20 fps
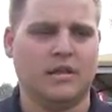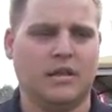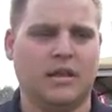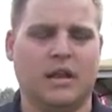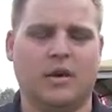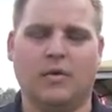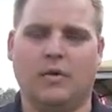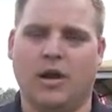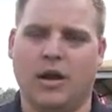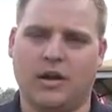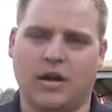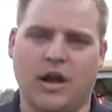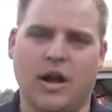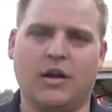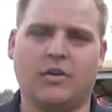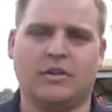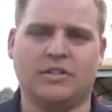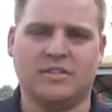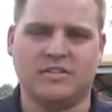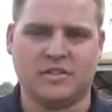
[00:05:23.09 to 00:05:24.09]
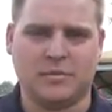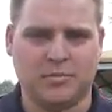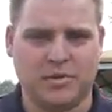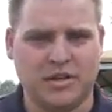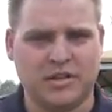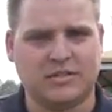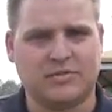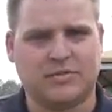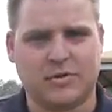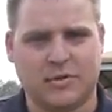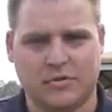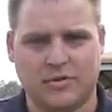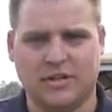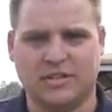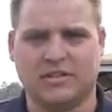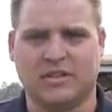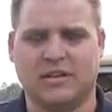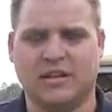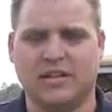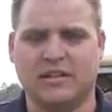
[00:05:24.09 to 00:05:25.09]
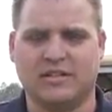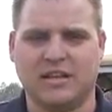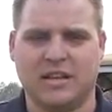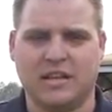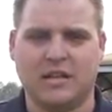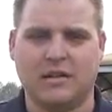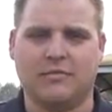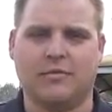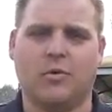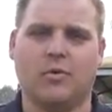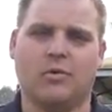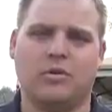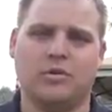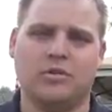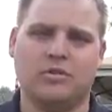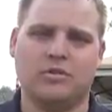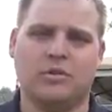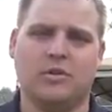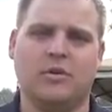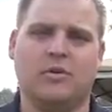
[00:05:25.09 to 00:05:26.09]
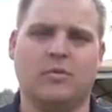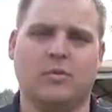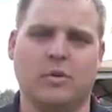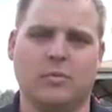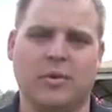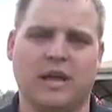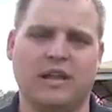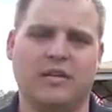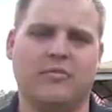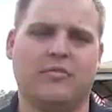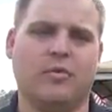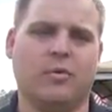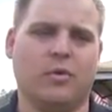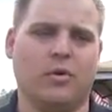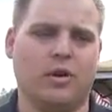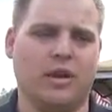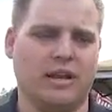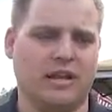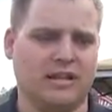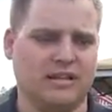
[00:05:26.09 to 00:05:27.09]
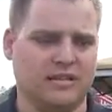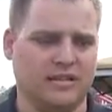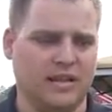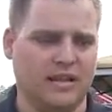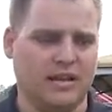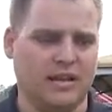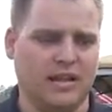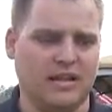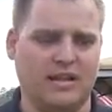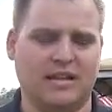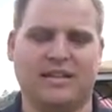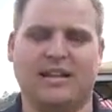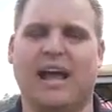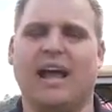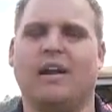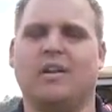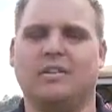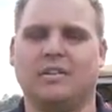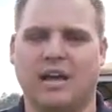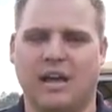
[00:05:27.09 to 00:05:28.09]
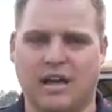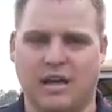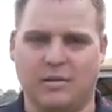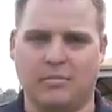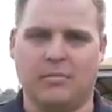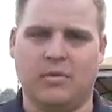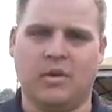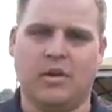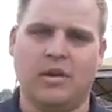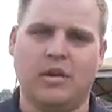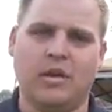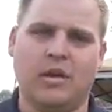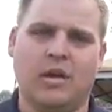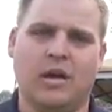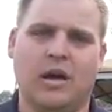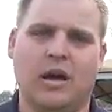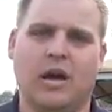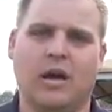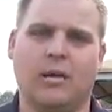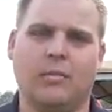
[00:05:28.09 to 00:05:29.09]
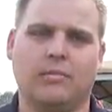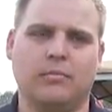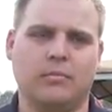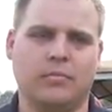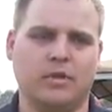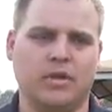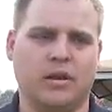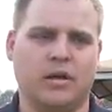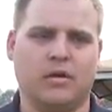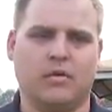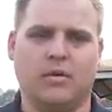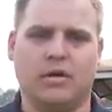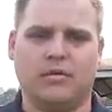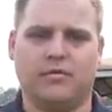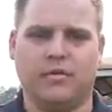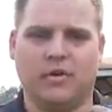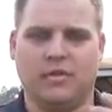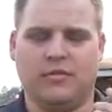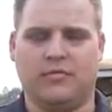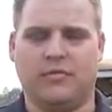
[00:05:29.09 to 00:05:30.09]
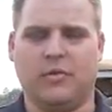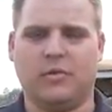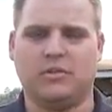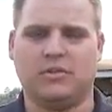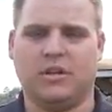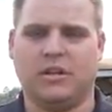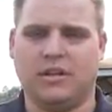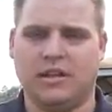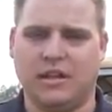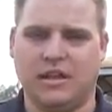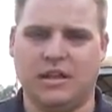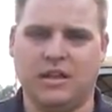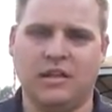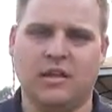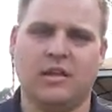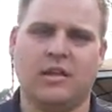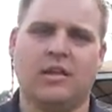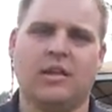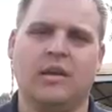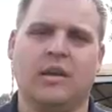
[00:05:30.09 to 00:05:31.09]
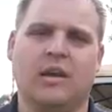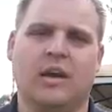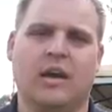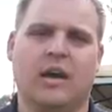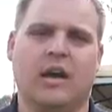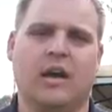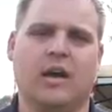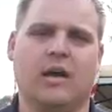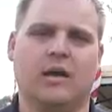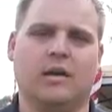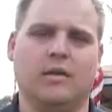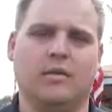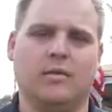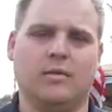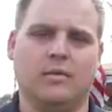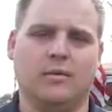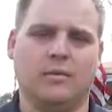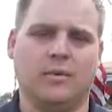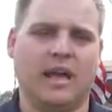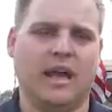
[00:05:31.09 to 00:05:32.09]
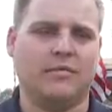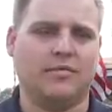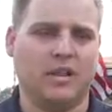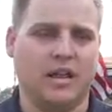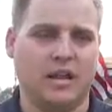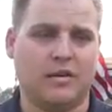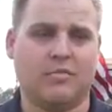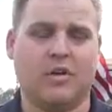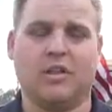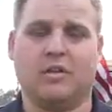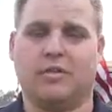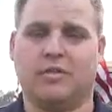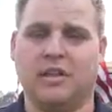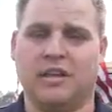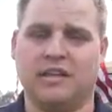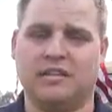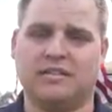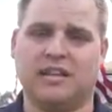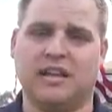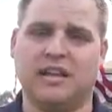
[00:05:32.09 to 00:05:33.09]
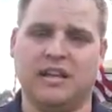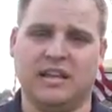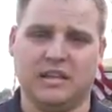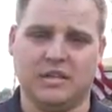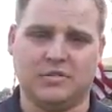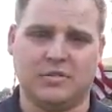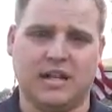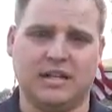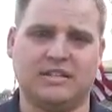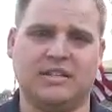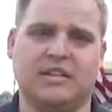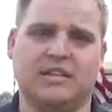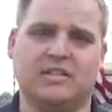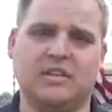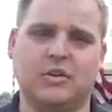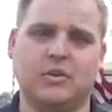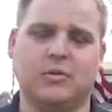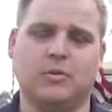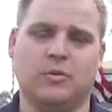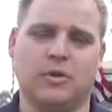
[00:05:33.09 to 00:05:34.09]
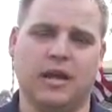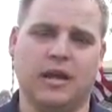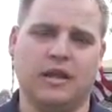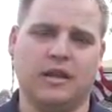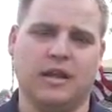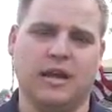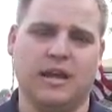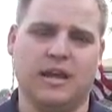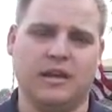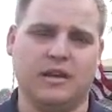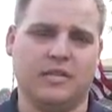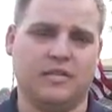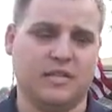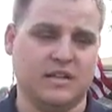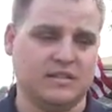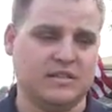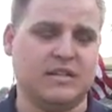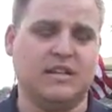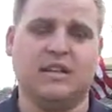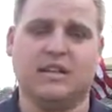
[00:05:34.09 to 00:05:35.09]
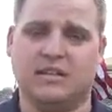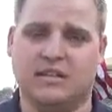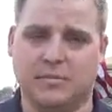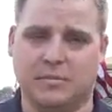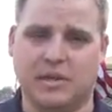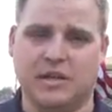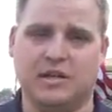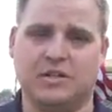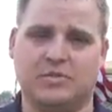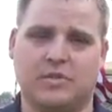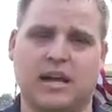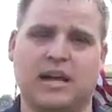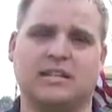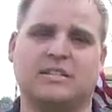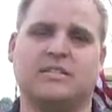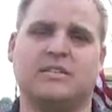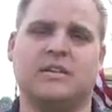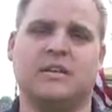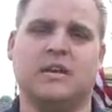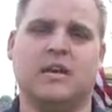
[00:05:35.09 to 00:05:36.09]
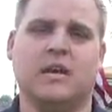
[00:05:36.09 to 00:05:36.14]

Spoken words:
you know, our Congress is in place for a reason. Executive orders were meant for in a dire time. Unfortunately, we have a lot of other things that need addressing too, and this needed to be addressed,